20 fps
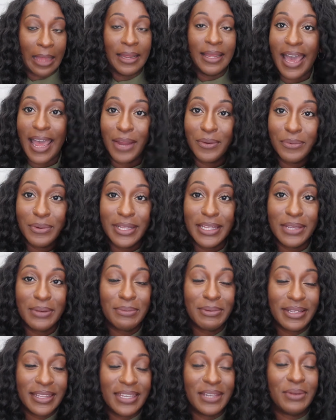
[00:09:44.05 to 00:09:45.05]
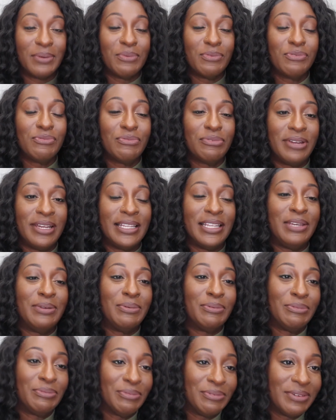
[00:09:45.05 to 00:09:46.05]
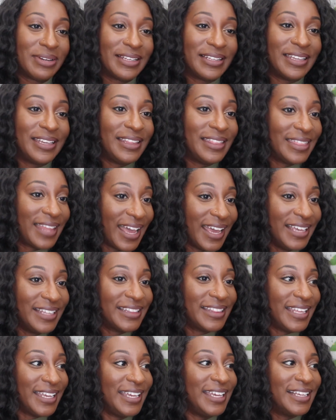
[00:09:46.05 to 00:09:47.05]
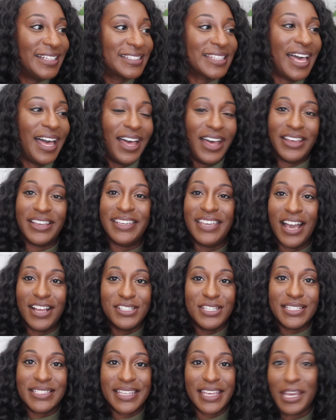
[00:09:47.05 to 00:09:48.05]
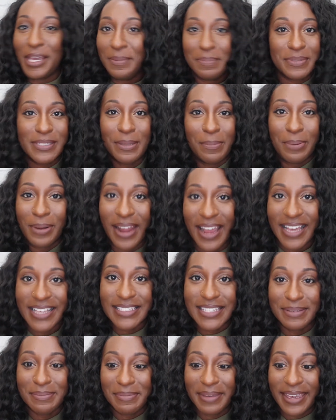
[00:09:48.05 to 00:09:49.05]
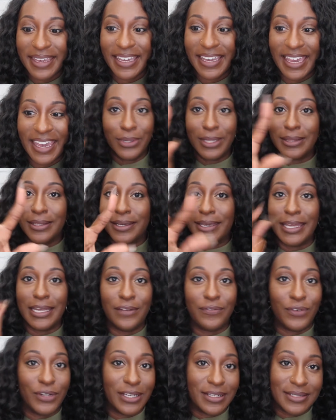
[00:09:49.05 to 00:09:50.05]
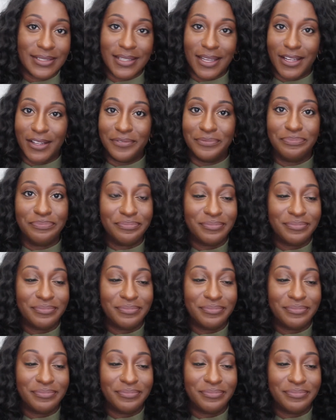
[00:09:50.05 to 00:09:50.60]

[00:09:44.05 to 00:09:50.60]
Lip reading: I really, really, really, really like this. Y'all just keep surprising me. You can look at it for yourself.